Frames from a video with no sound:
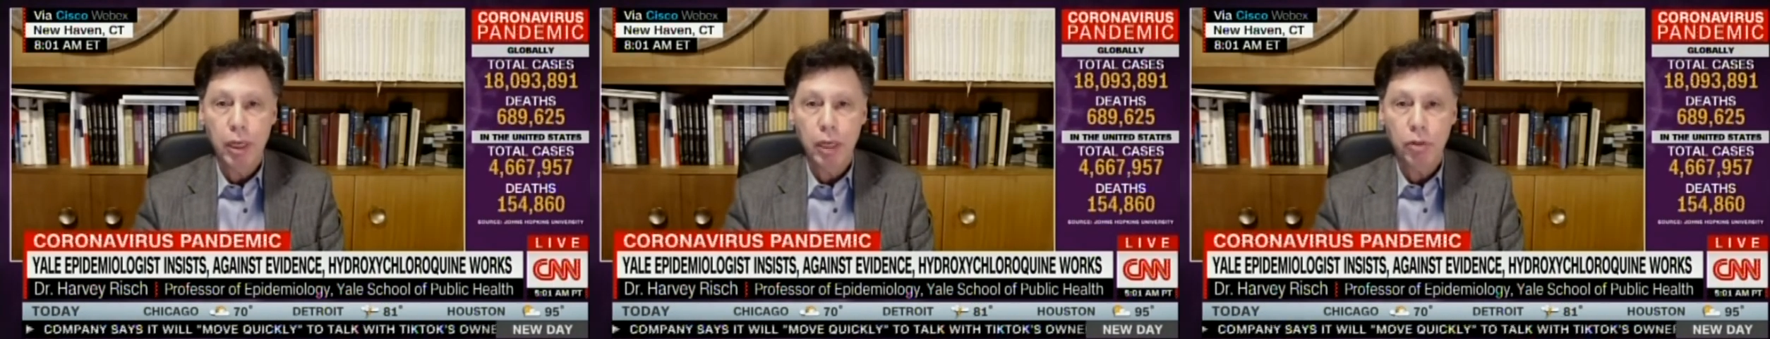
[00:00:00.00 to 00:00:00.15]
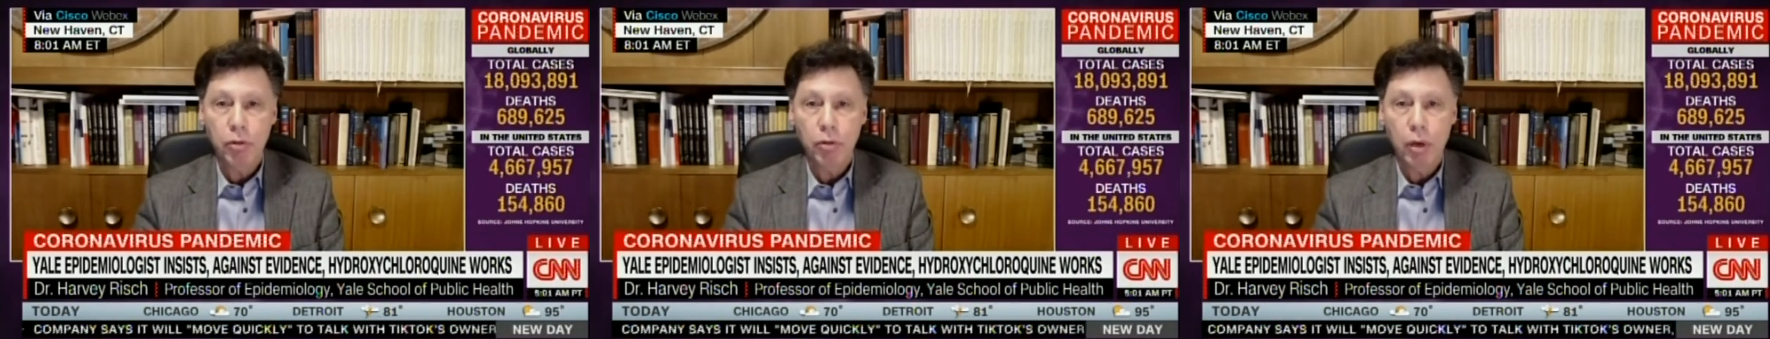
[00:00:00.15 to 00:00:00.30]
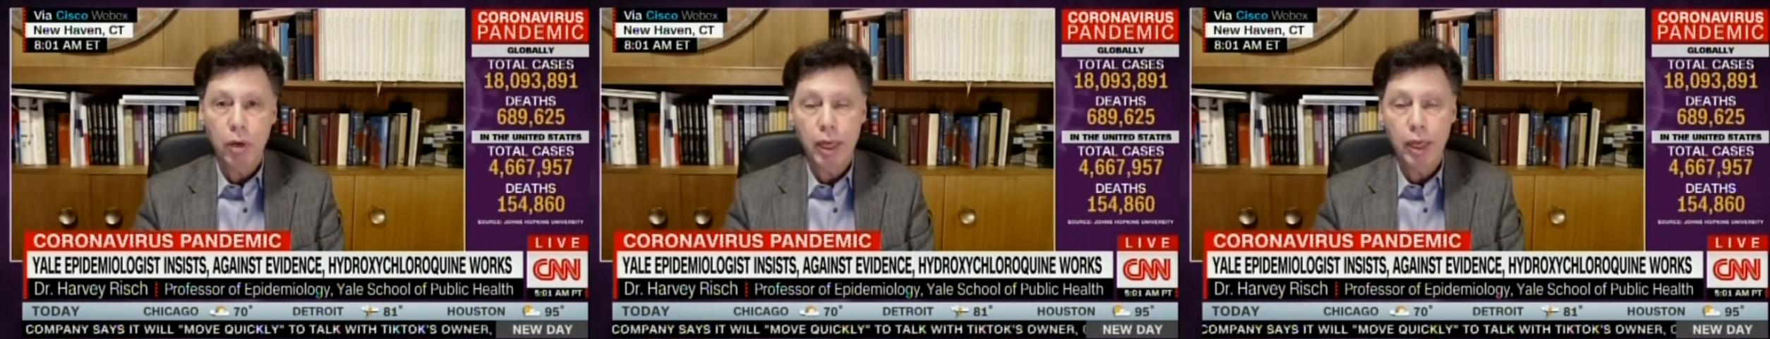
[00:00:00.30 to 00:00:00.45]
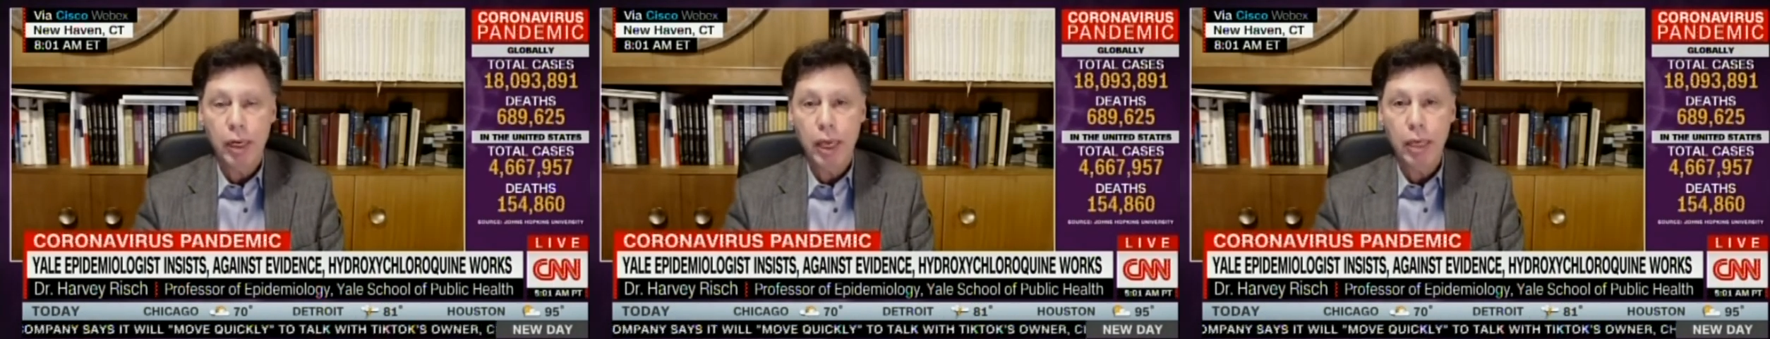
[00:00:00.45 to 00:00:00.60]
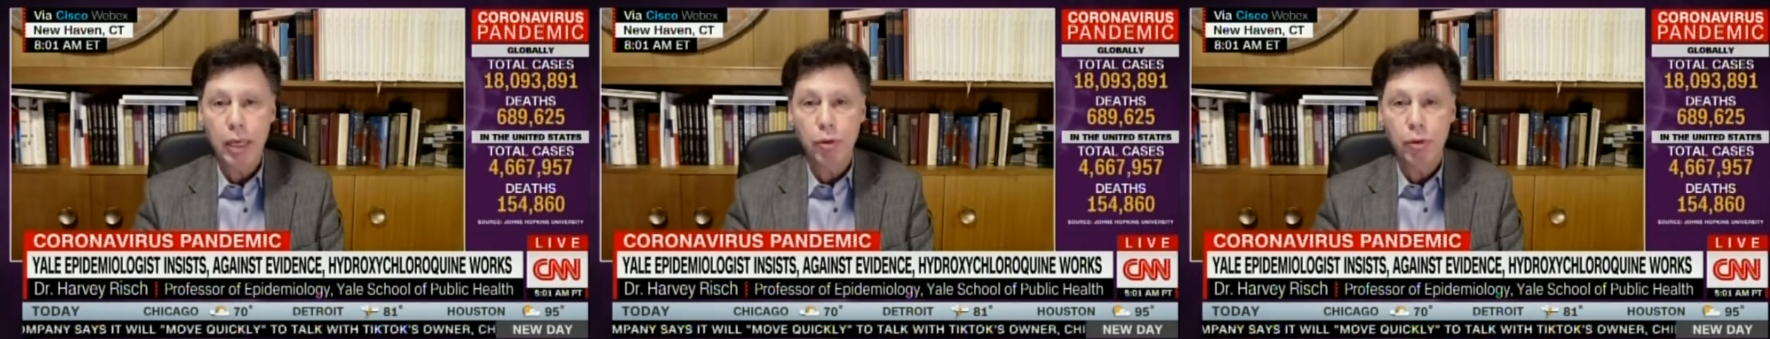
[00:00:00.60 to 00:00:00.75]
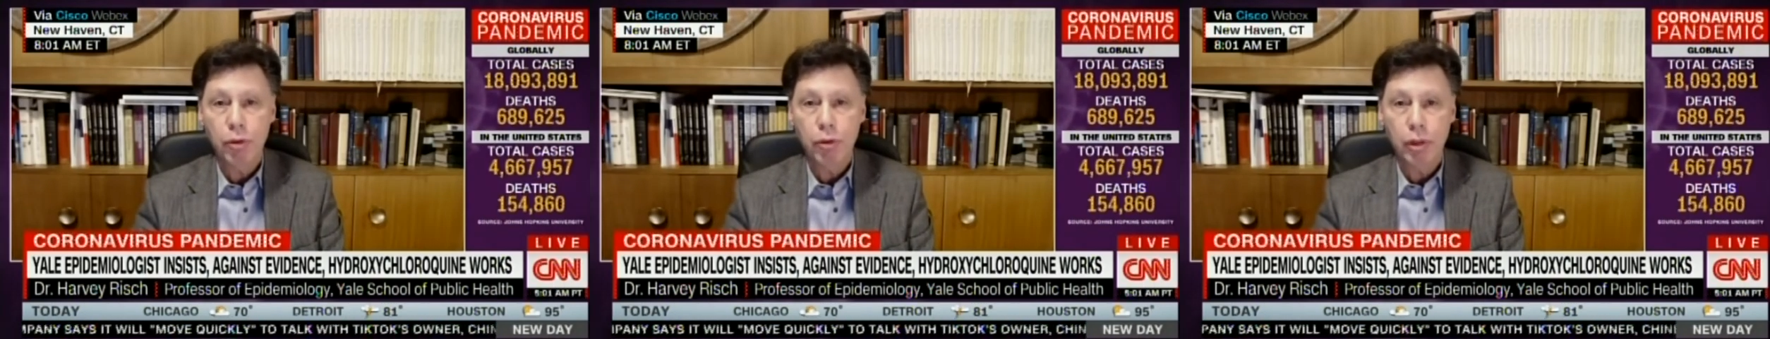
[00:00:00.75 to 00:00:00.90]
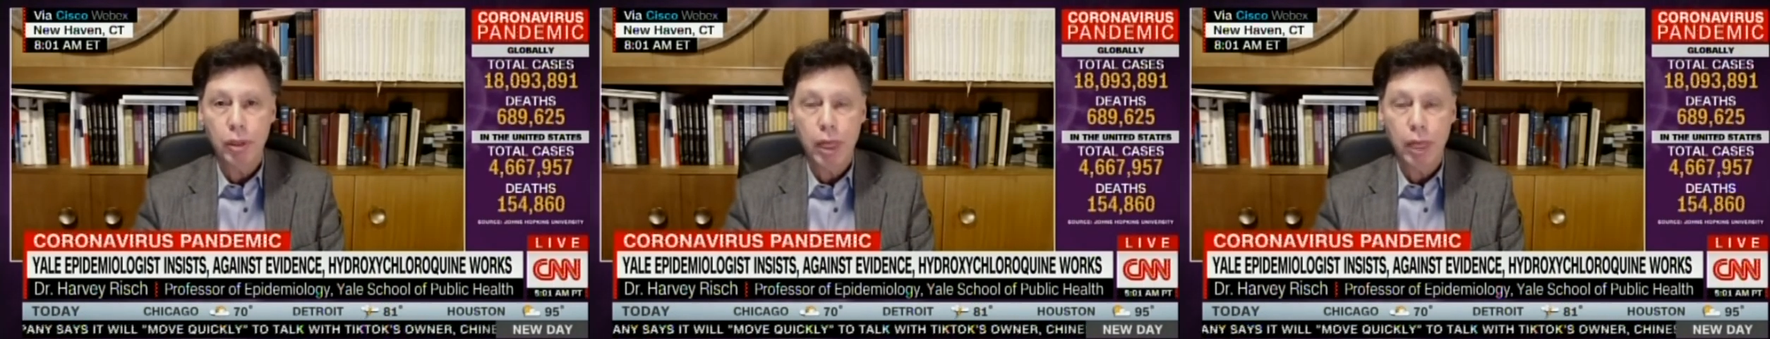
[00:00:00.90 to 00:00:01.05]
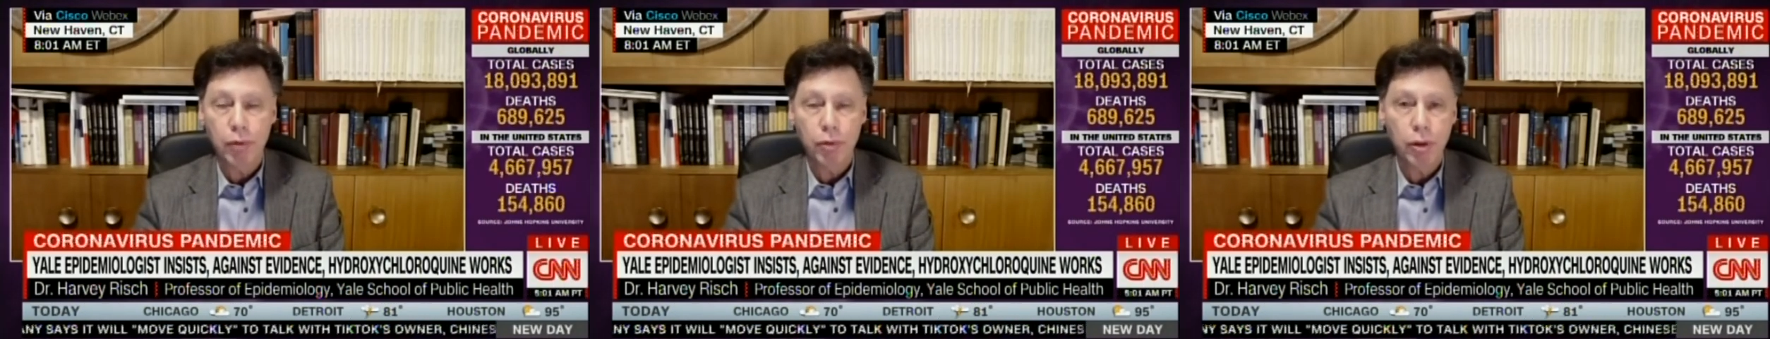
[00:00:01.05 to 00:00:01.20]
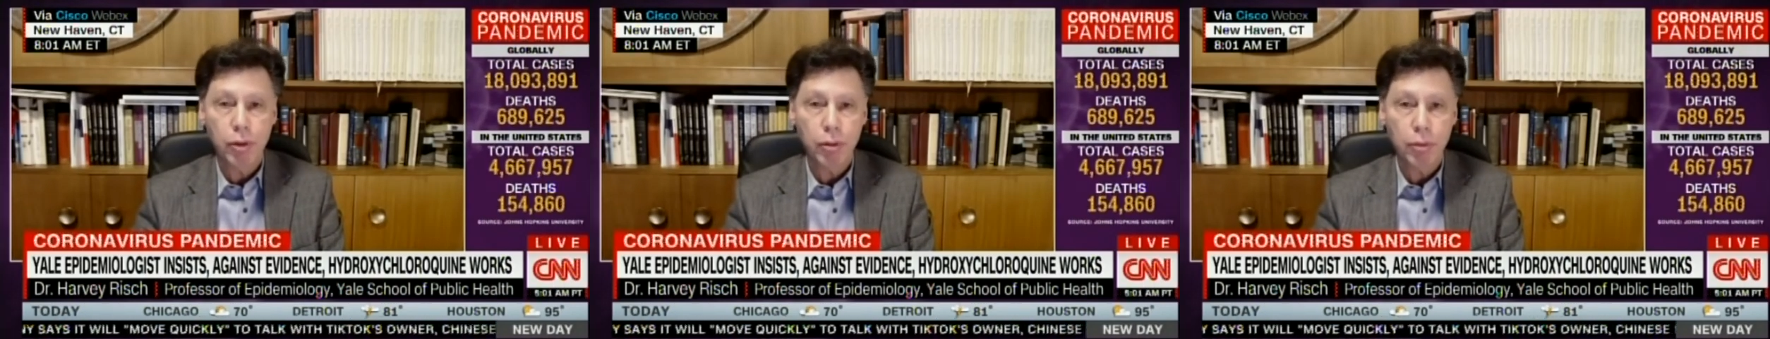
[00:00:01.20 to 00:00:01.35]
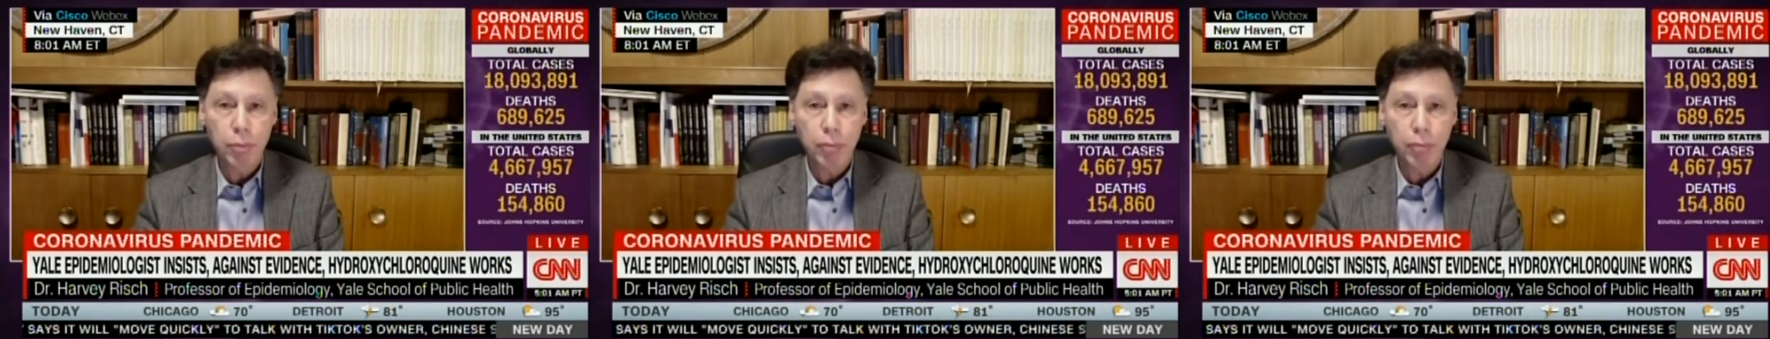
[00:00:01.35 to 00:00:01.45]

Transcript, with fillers: to an eighth the level of the